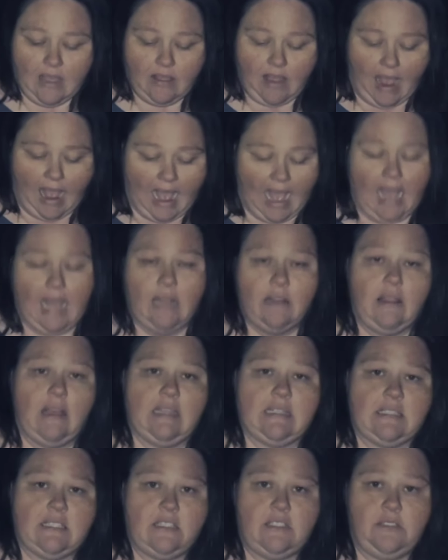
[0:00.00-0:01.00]
I
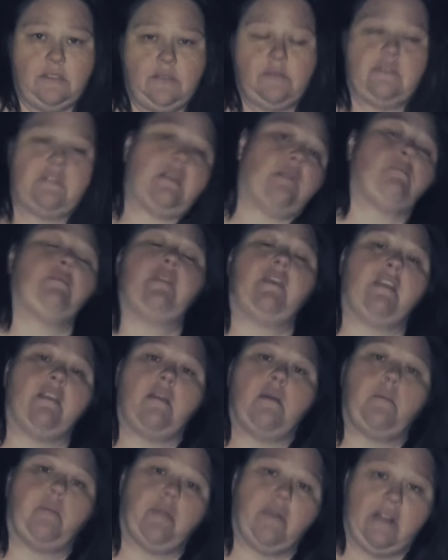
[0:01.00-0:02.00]
like to do something
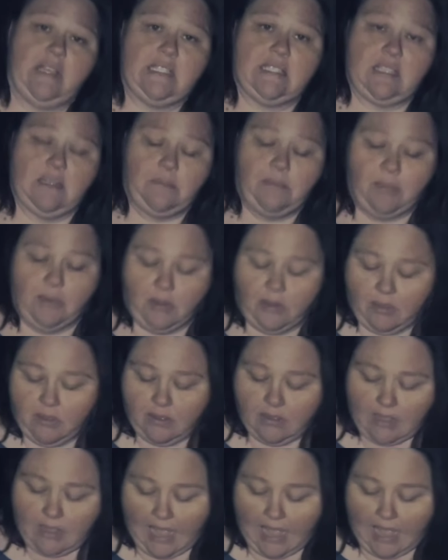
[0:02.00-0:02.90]
pretty simple.